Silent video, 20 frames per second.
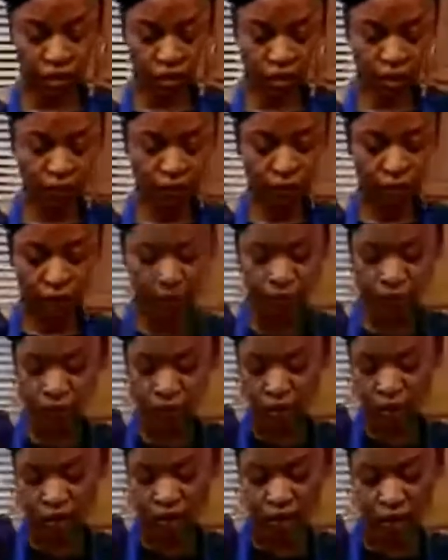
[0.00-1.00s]
Sometimes you
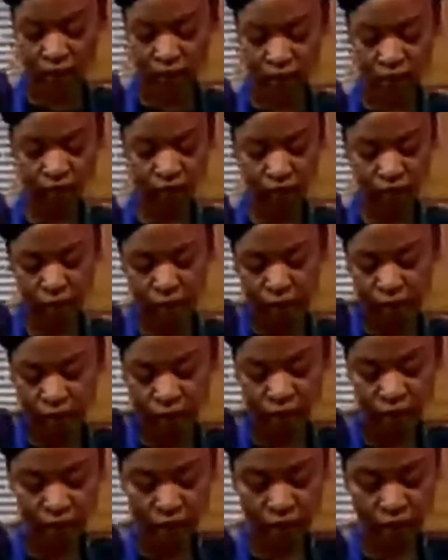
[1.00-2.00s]
all see me remove the
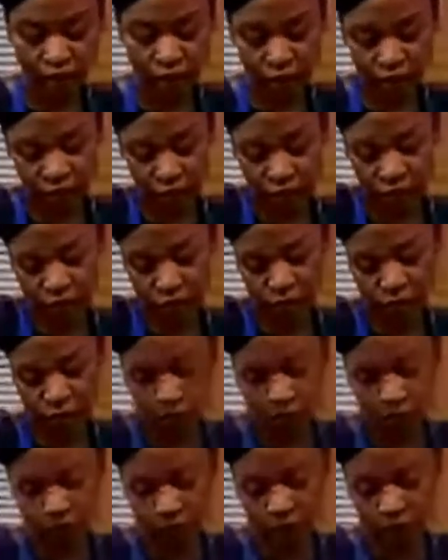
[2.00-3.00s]
stems for
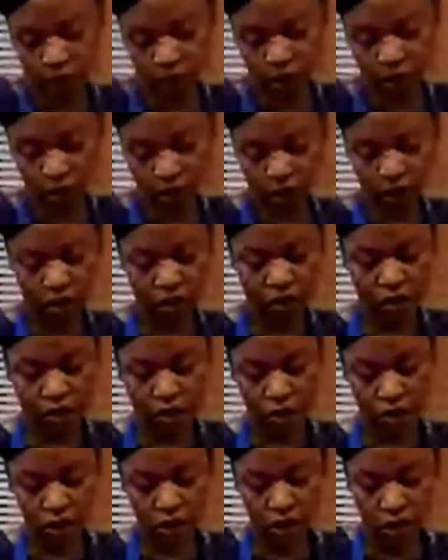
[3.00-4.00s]
certain brassica
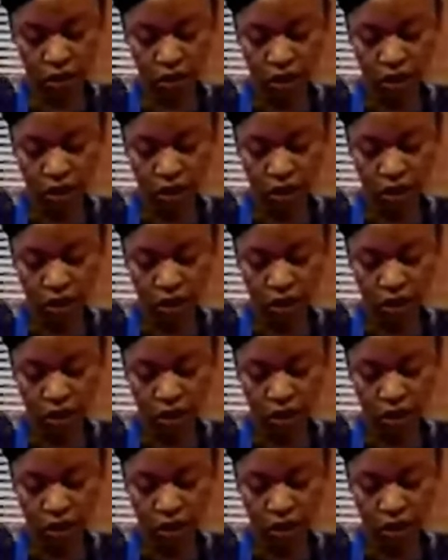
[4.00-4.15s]
dishes.